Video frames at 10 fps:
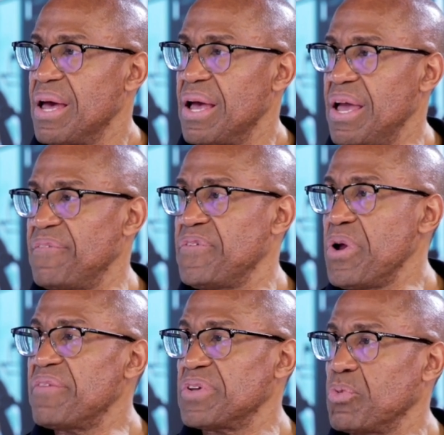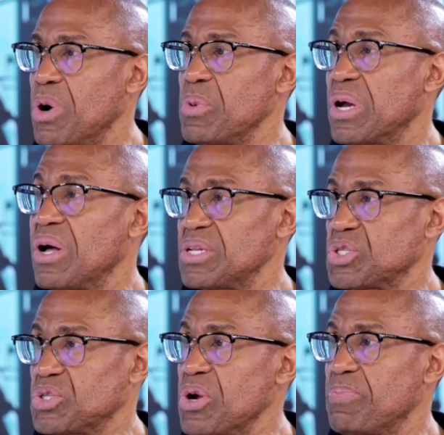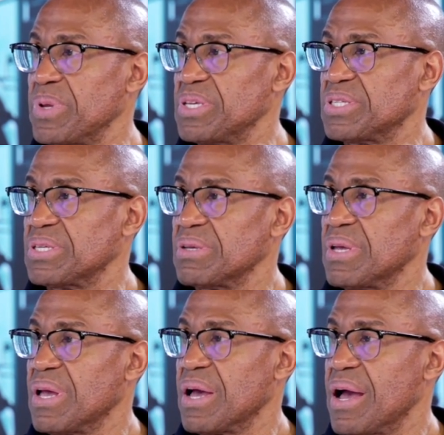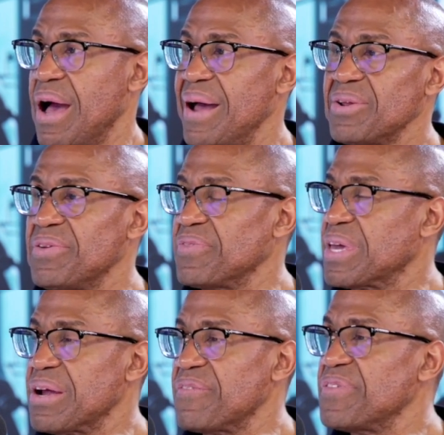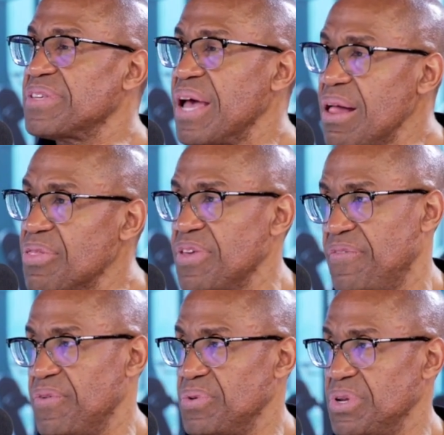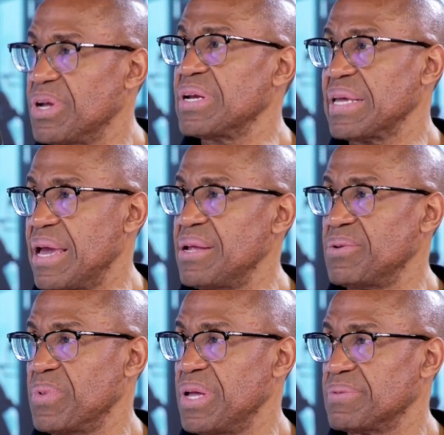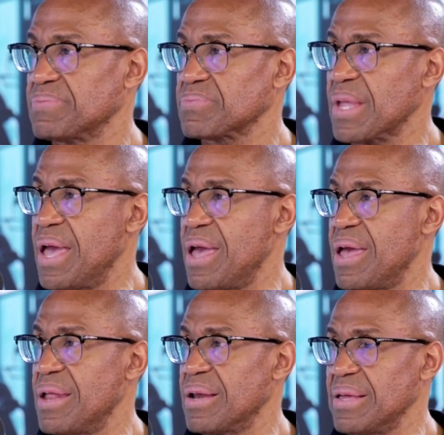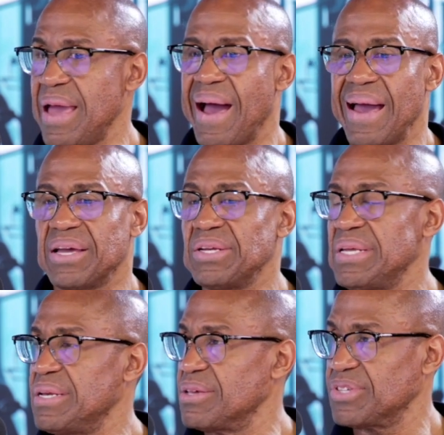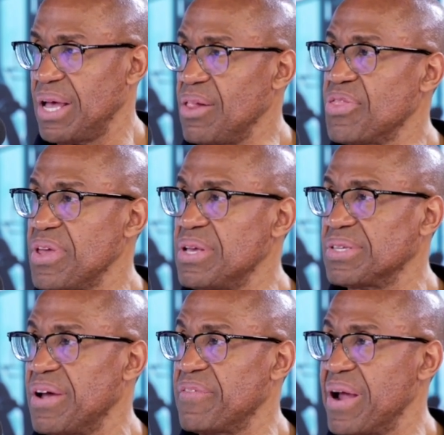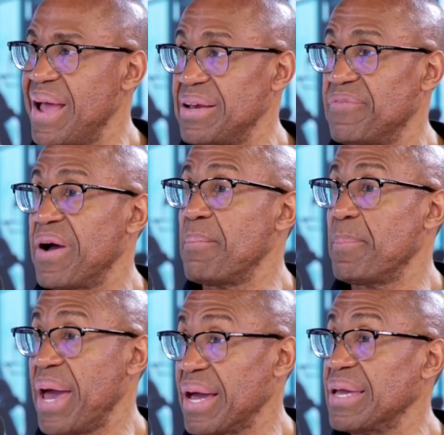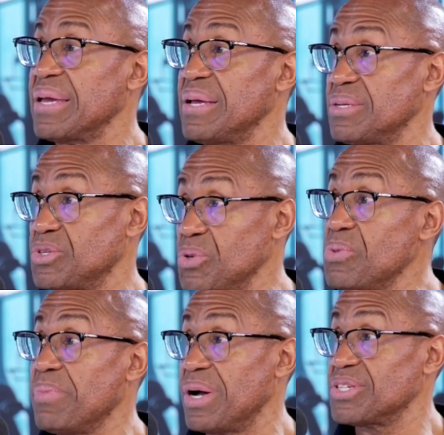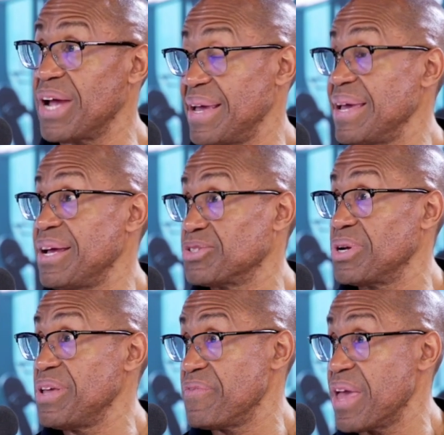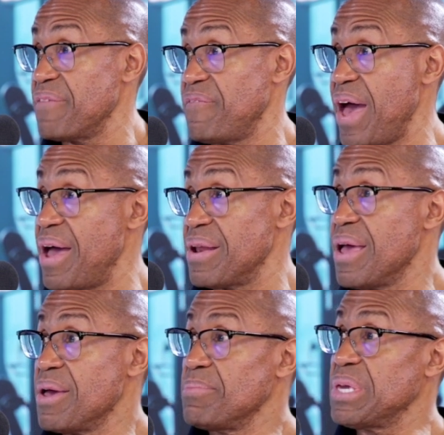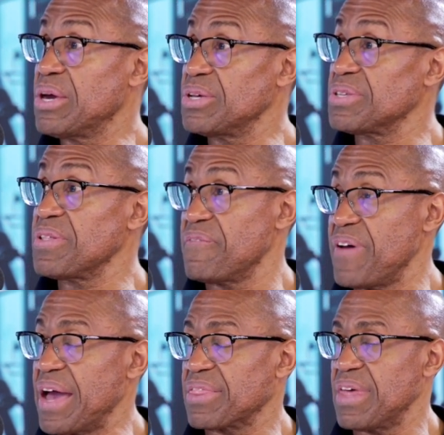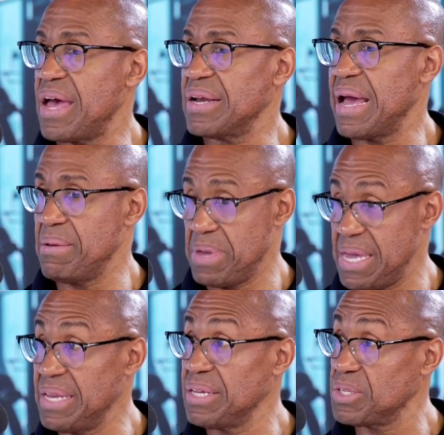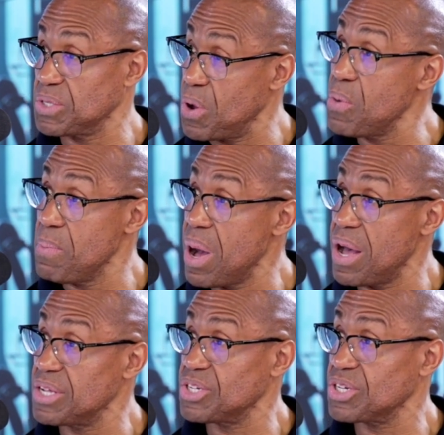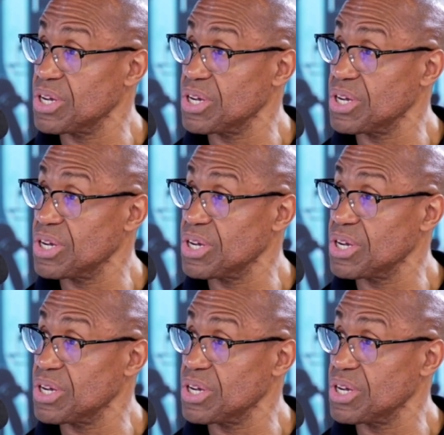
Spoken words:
If you have what we call a surplus, I don't even care if it's healthy food, you're going to gain weight. And yeah, I could eat as healthy as ever, and if I'm packing in too much, I can actually even get fat because of the fact that I'm eating so much